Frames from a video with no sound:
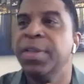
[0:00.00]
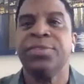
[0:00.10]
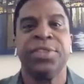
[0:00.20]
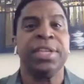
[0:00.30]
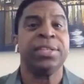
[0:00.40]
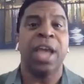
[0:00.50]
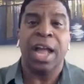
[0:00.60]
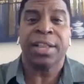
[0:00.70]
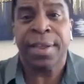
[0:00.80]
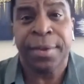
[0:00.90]
these, these
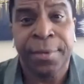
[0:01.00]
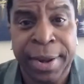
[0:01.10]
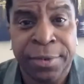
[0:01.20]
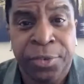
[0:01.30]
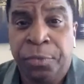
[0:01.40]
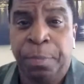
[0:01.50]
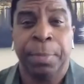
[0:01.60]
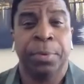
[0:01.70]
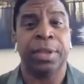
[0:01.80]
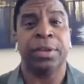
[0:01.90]
content creators, these
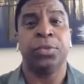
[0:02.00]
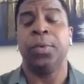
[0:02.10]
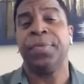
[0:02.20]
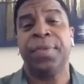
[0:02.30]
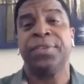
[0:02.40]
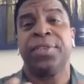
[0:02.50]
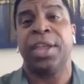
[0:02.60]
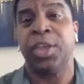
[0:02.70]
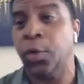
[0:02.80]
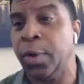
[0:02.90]
people that are doing things
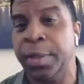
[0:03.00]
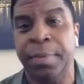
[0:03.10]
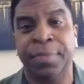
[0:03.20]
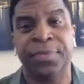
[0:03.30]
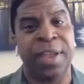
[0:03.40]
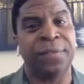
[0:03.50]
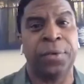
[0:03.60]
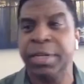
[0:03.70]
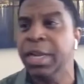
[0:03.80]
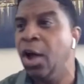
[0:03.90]
like you and the stuff
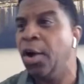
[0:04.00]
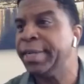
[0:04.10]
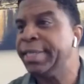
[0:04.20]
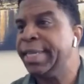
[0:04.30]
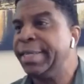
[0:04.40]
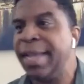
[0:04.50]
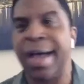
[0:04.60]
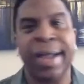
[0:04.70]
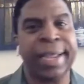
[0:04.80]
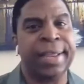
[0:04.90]
on, on
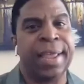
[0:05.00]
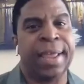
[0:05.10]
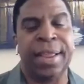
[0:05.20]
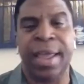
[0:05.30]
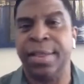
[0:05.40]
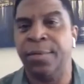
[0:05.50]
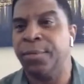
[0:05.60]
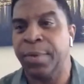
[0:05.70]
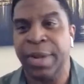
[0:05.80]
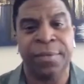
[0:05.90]
TikTok and, and,
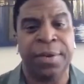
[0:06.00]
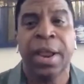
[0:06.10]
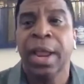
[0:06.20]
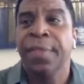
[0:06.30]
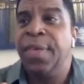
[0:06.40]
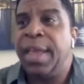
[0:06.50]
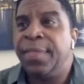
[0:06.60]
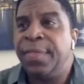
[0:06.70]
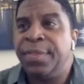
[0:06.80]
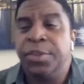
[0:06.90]
and whatever, they,
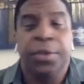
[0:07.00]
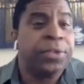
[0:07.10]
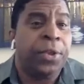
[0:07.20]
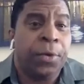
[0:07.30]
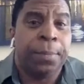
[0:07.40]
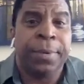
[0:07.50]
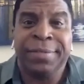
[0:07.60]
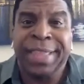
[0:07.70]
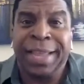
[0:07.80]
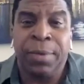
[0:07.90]
YouTube,
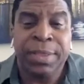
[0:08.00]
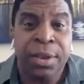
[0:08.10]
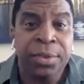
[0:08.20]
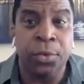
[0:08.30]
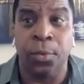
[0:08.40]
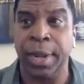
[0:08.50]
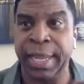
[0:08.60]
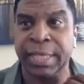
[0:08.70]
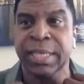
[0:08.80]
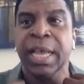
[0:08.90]
whatever, they, what they're doing
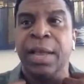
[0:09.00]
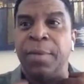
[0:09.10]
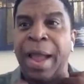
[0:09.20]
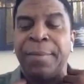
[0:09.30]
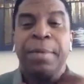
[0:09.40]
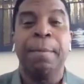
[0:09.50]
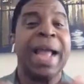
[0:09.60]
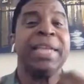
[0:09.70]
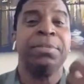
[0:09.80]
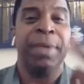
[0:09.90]
is, it
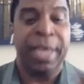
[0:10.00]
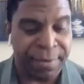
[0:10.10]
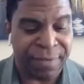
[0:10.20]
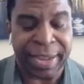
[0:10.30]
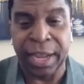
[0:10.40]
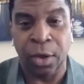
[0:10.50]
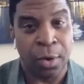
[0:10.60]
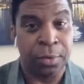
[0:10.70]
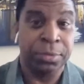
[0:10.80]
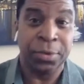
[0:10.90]
reminds me, if I can go
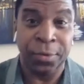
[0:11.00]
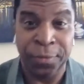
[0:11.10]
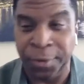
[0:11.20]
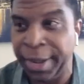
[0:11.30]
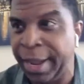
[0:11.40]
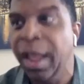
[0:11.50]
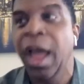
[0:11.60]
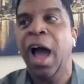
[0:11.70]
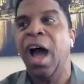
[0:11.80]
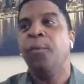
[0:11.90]
old school for you here,
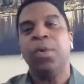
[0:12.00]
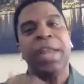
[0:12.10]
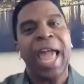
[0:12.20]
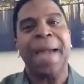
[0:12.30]
yeah. of what